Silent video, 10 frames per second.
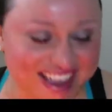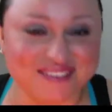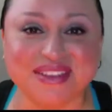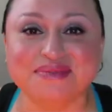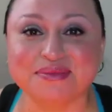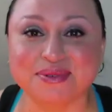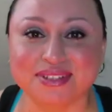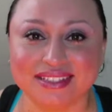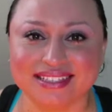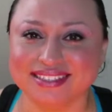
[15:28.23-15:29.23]
I bet people
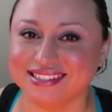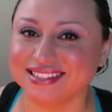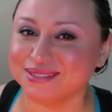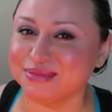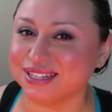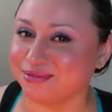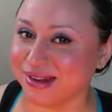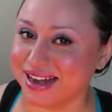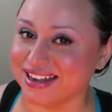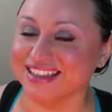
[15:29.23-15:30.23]
are like, is this bitch
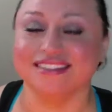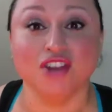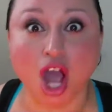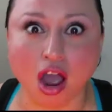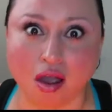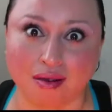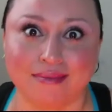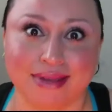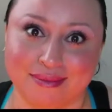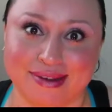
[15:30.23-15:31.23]
pregnant? No,
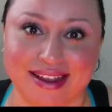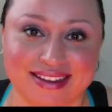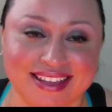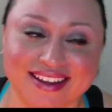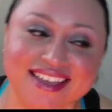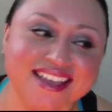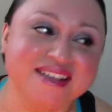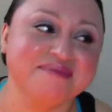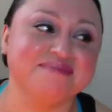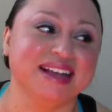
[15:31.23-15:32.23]
I'm not pregnant.
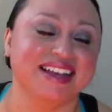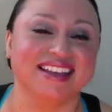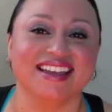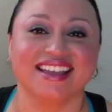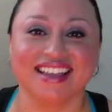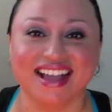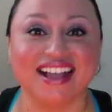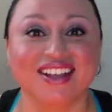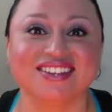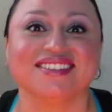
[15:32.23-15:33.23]
But
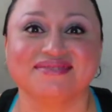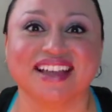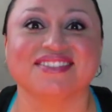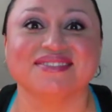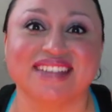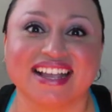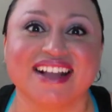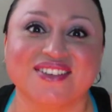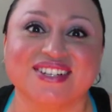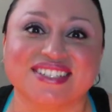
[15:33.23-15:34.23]
I go to the bathroom like
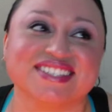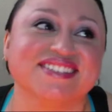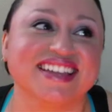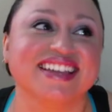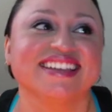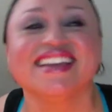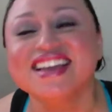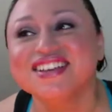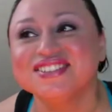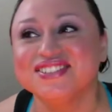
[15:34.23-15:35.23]
I was,
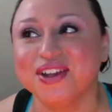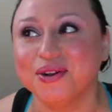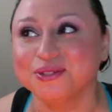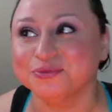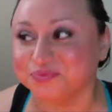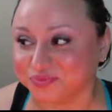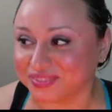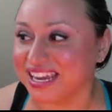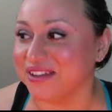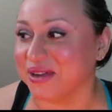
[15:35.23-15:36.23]
okay? So
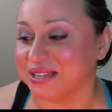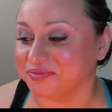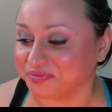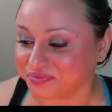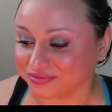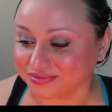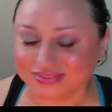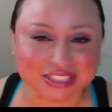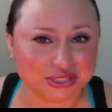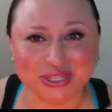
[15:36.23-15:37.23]
anyway,
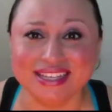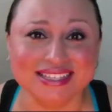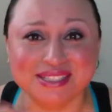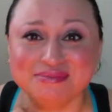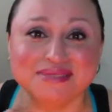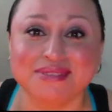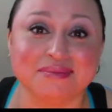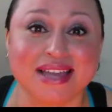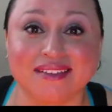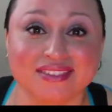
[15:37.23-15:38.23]
so I like sometimes
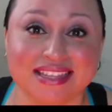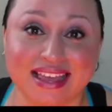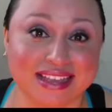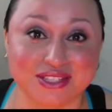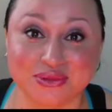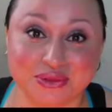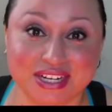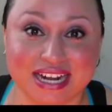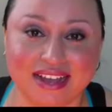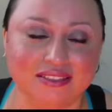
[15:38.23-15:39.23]
I'd be having like to
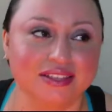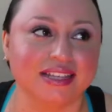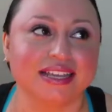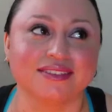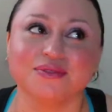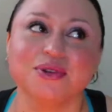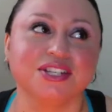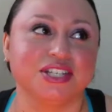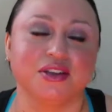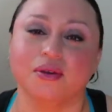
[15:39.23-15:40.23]
run out and they're like,
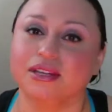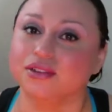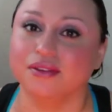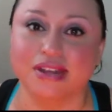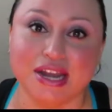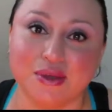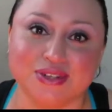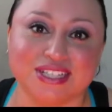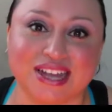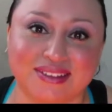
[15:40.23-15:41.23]
where's she going? You already know
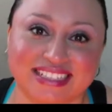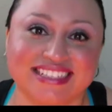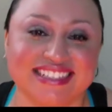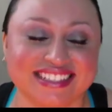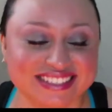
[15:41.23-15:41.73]
where she going.